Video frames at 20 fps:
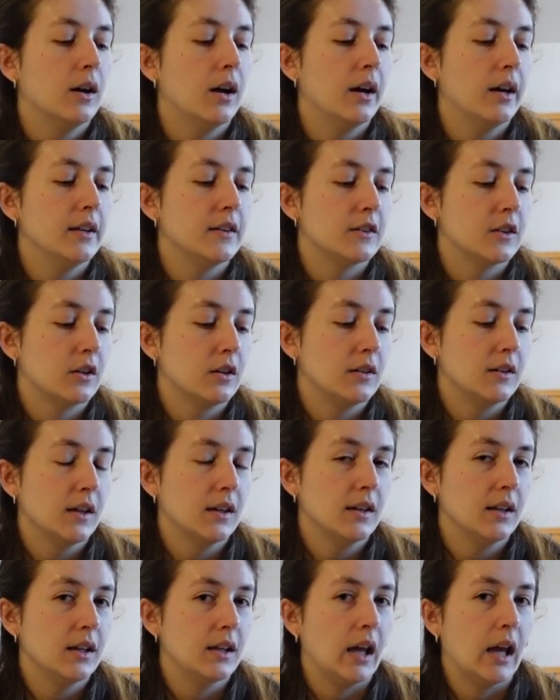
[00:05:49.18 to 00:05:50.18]
it started to get
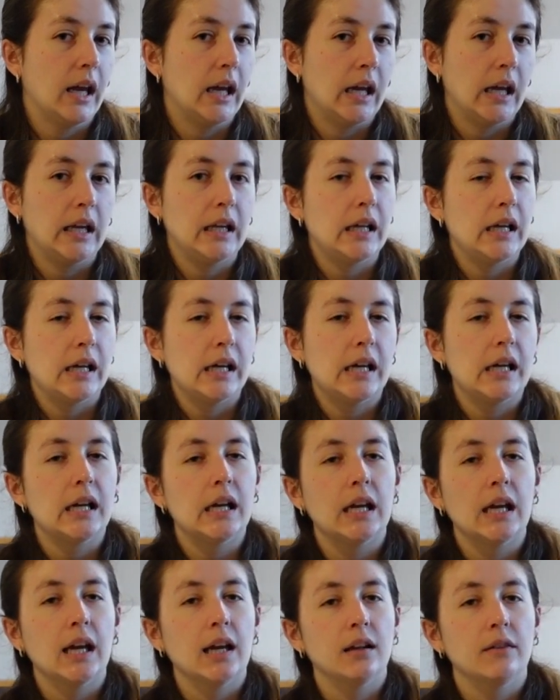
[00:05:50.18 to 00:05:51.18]
like
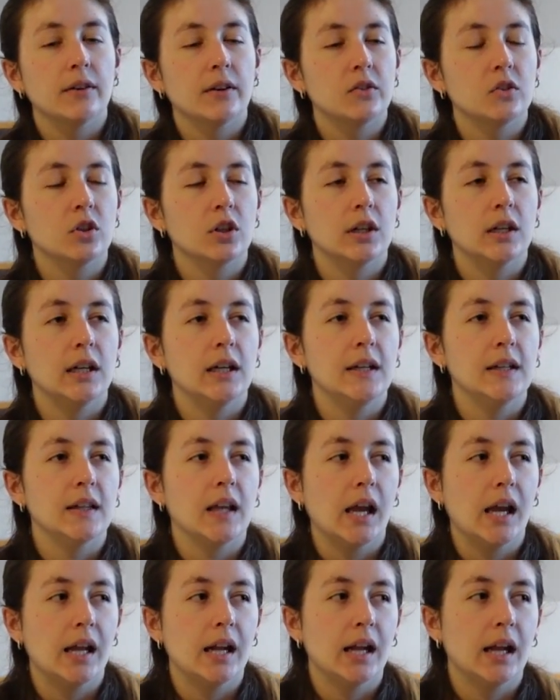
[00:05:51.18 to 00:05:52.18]
80, 85 degrees,
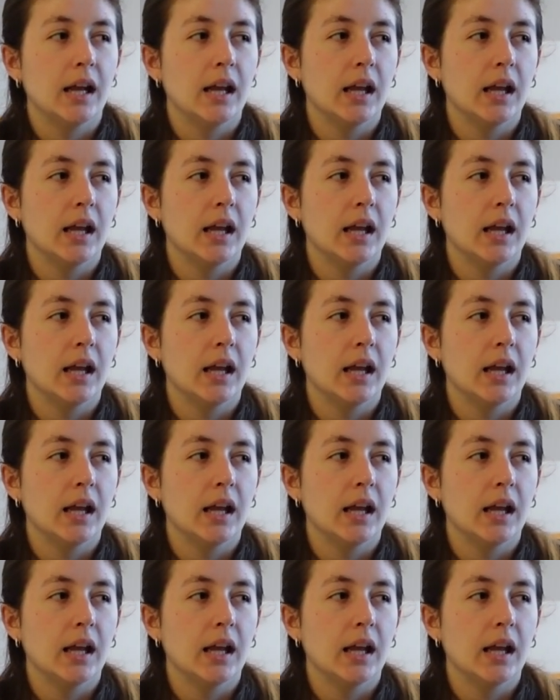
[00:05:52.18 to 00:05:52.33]
and